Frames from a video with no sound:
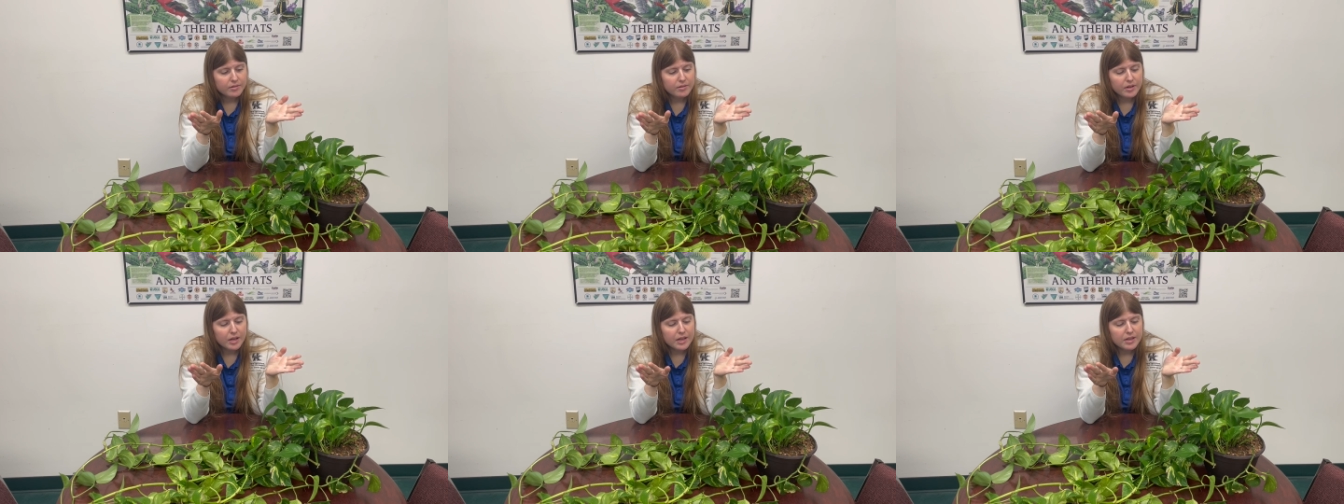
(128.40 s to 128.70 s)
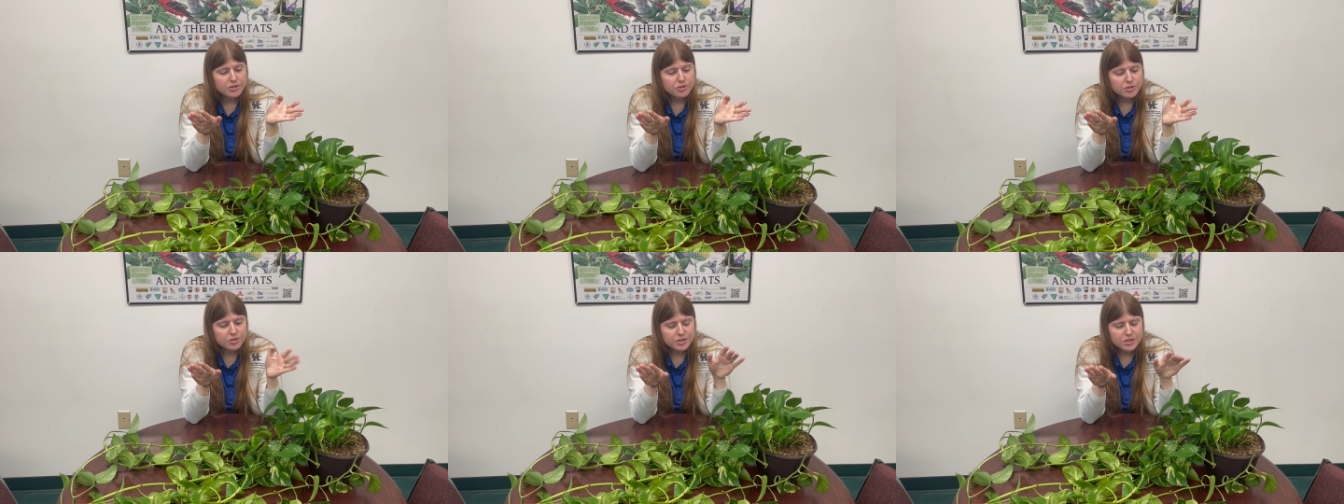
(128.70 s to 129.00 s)

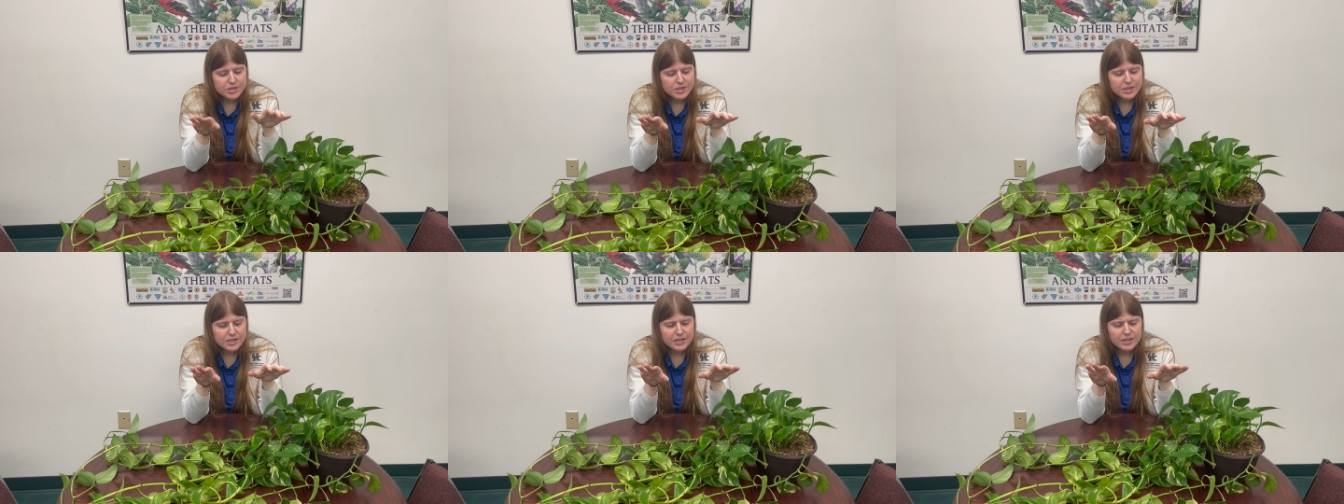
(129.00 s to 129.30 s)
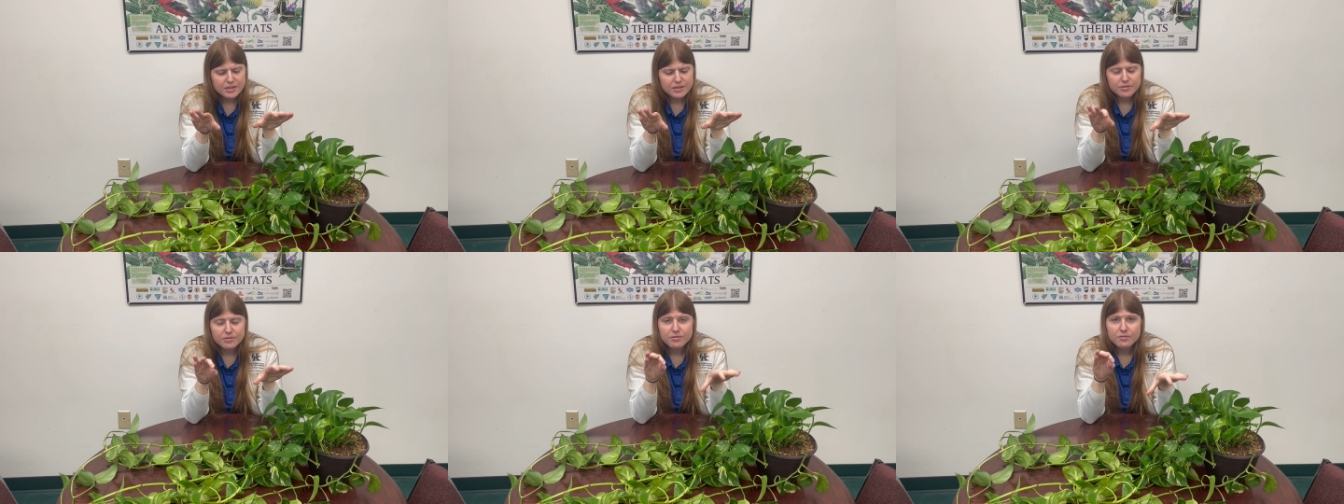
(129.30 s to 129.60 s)

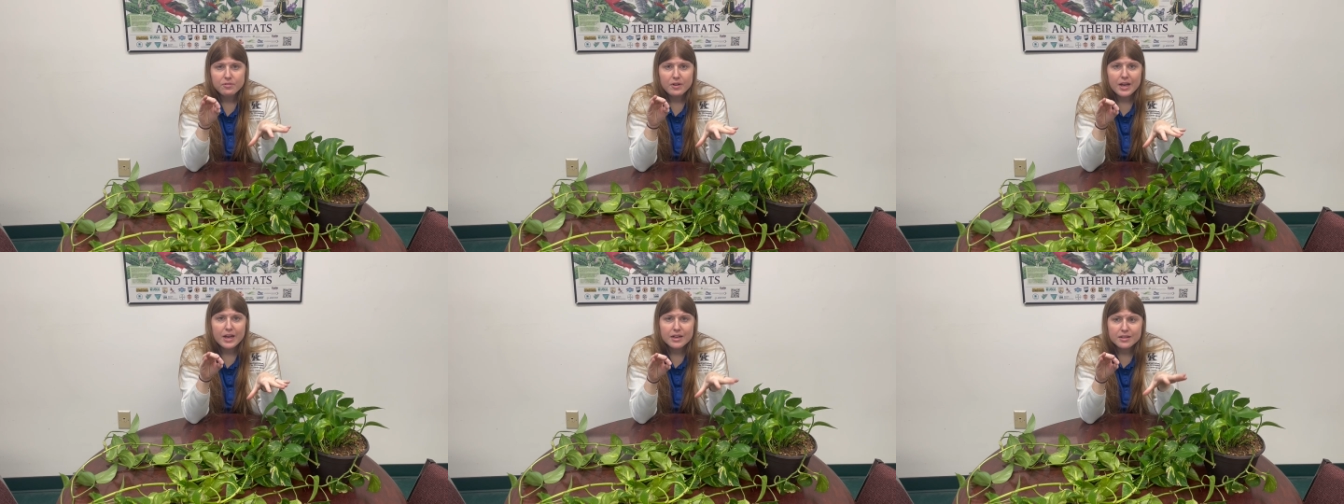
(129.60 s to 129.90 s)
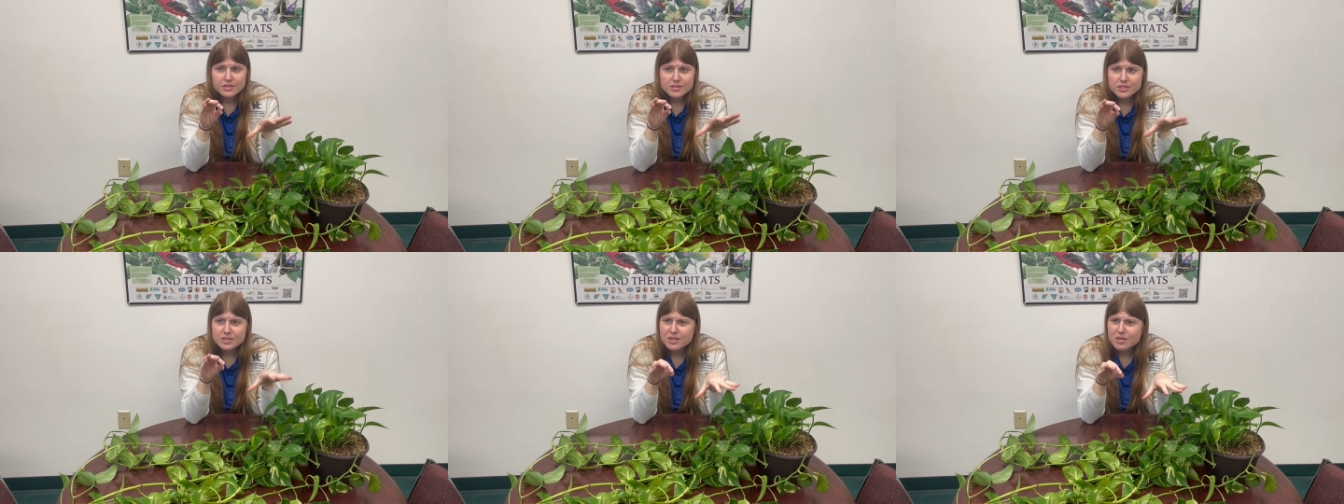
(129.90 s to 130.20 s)
Interesting
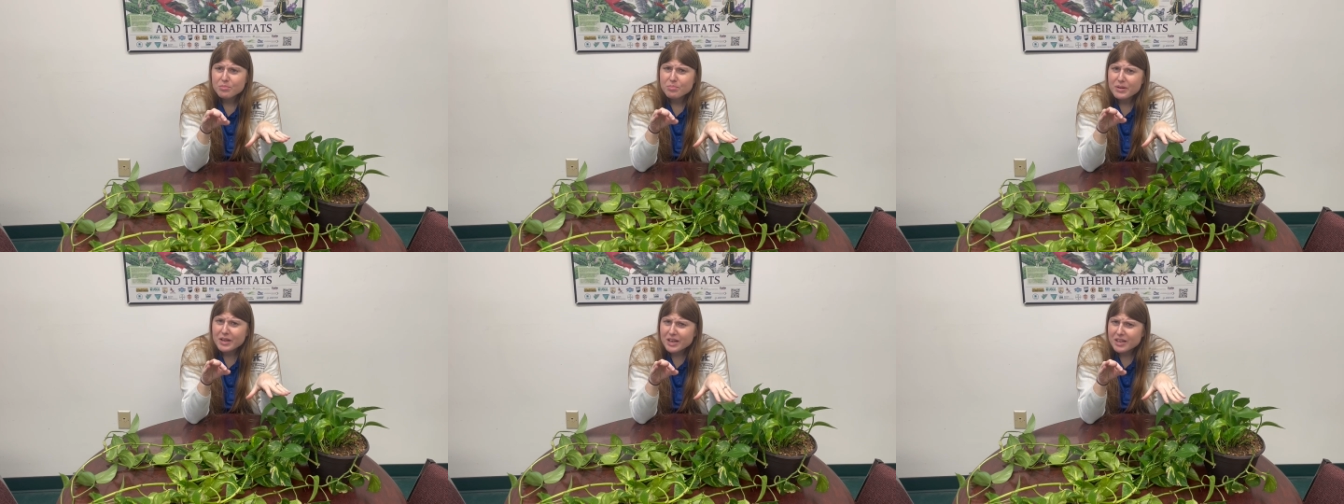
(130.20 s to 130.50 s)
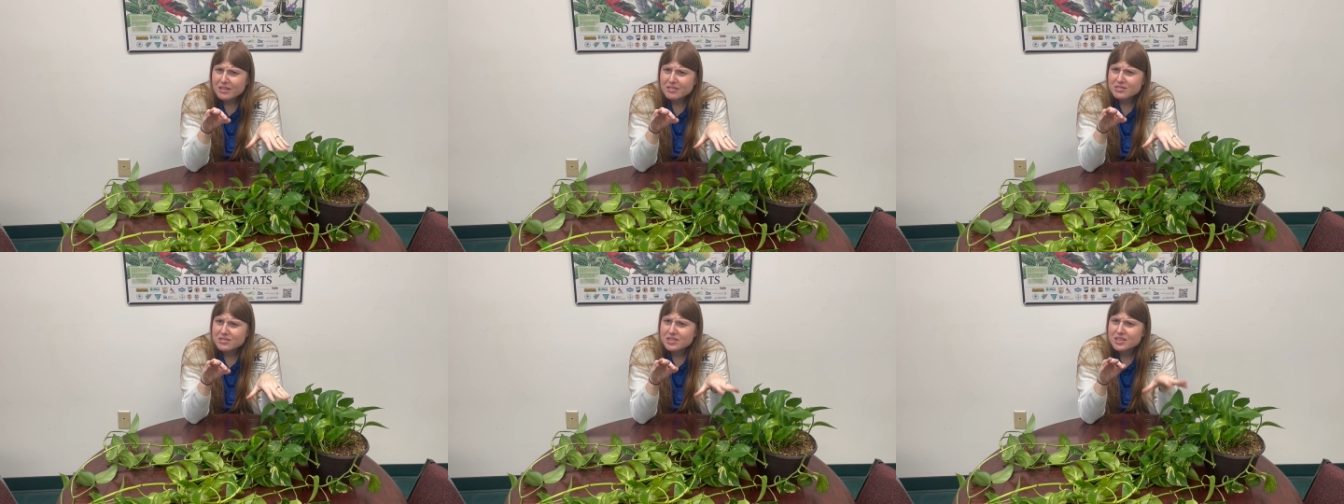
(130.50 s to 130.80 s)
fact
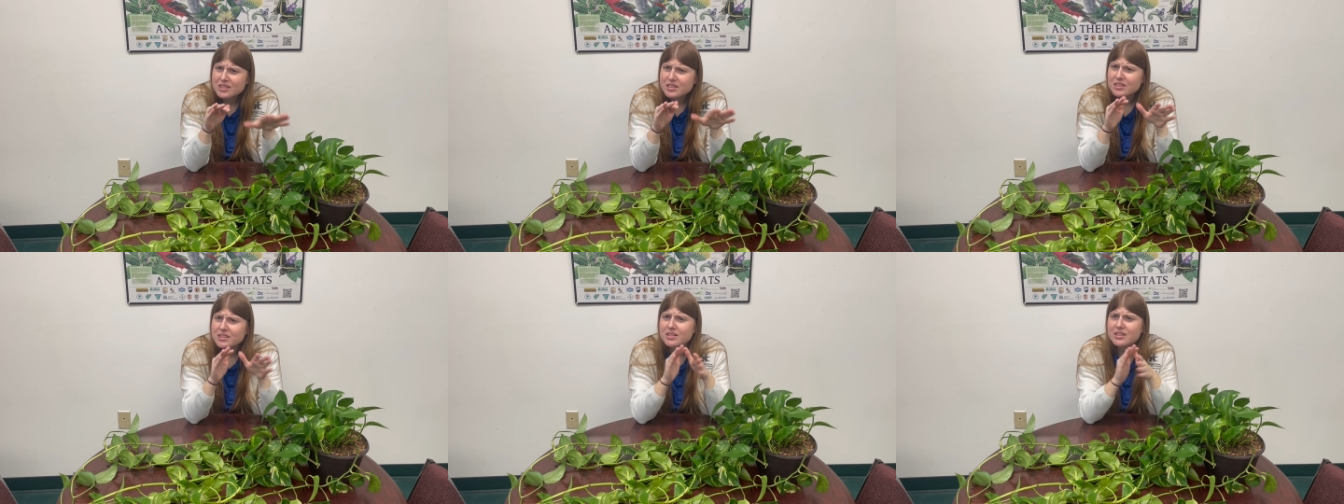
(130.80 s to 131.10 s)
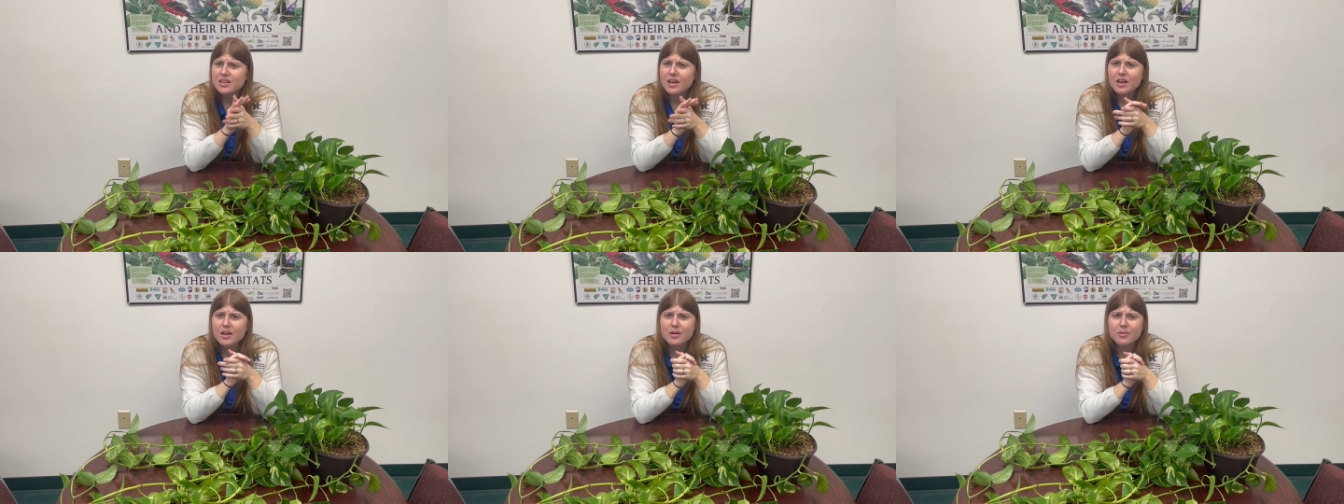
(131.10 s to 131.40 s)
about
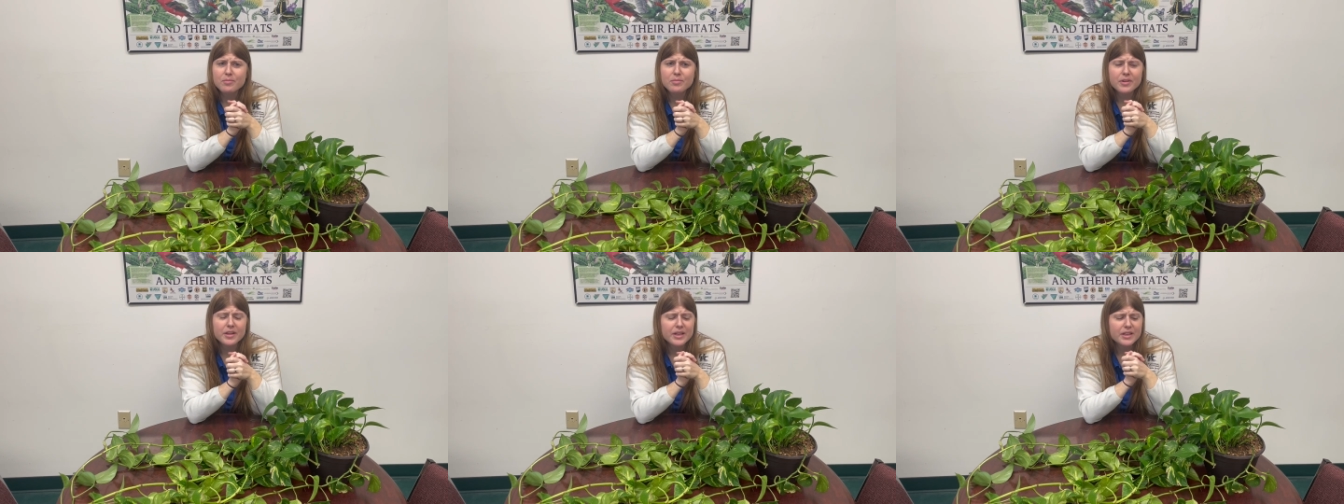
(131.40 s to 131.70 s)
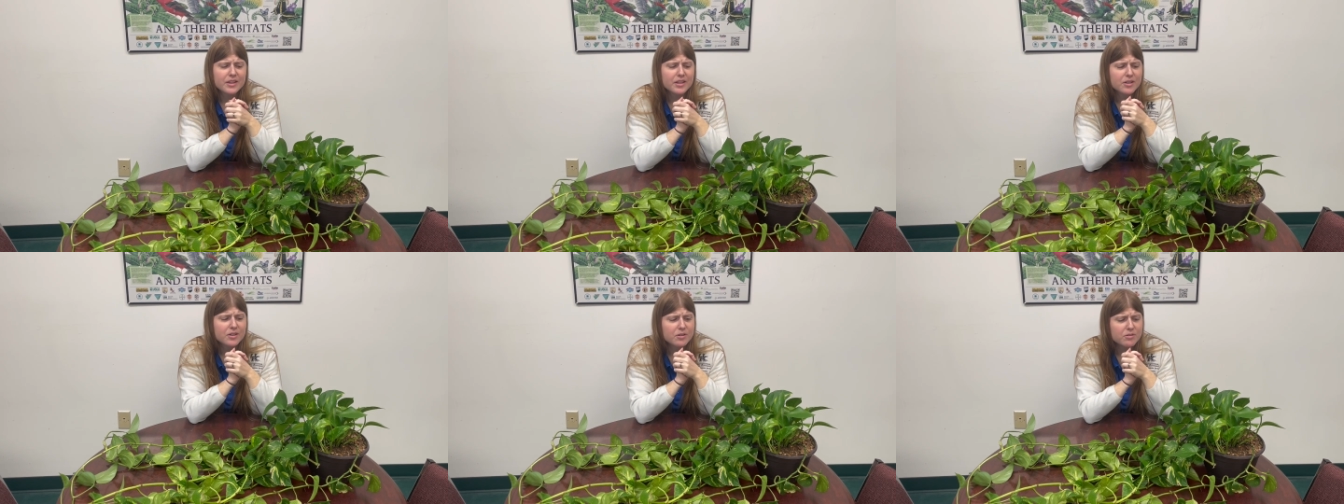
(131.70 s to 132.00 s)
like
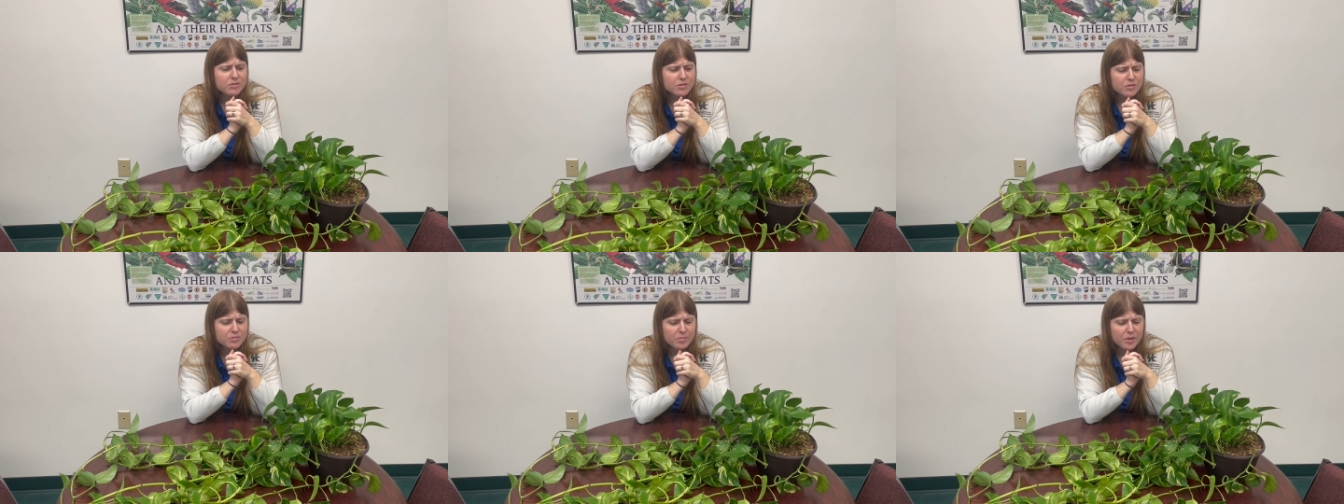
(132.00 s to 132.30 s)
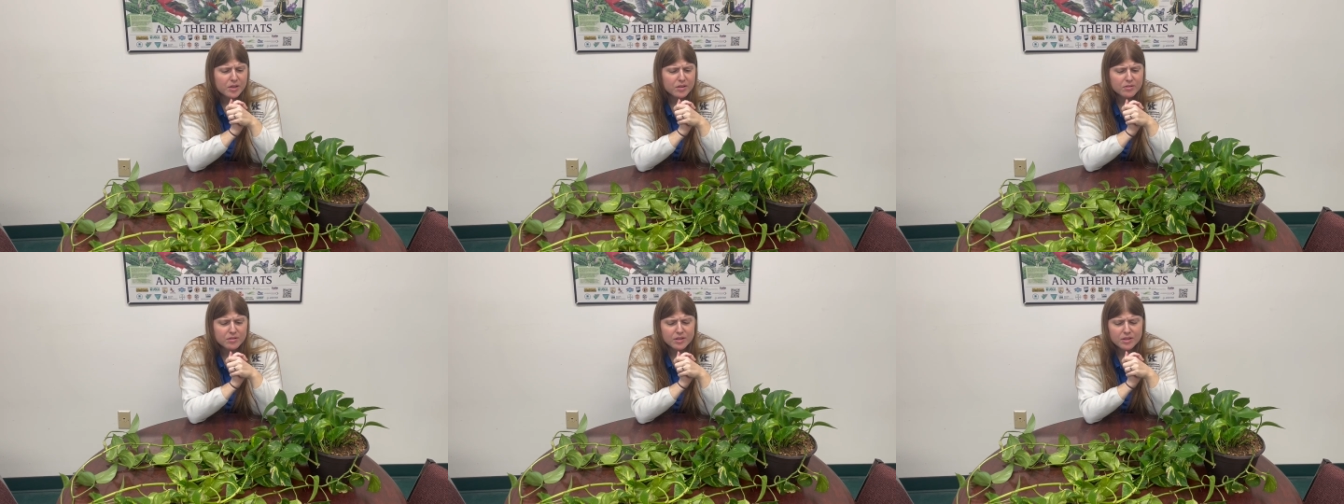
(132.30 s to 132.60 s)
the golden
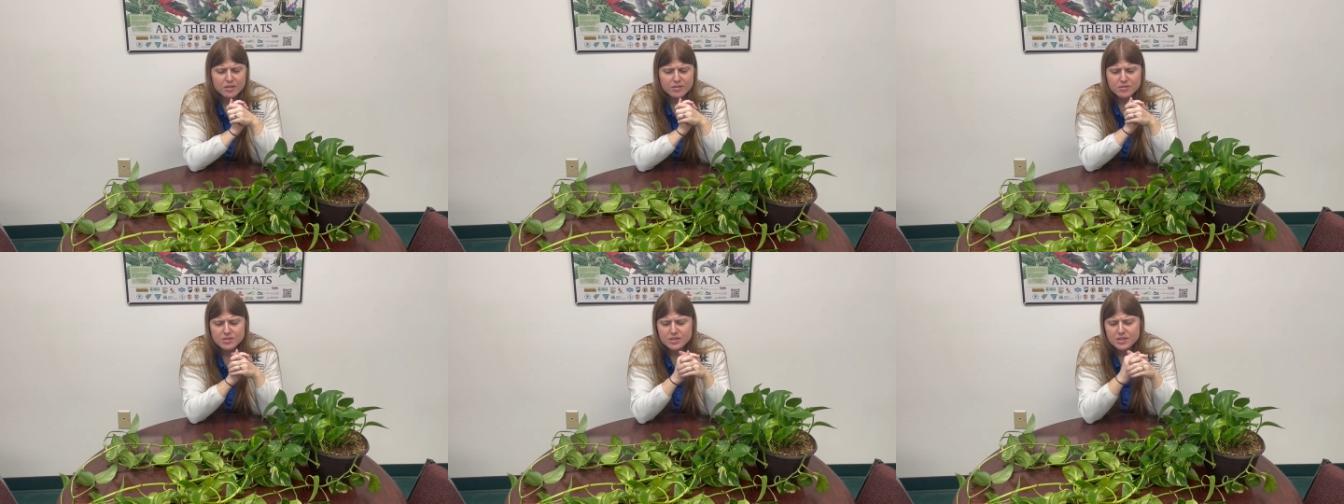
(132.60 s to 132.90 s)
pothos.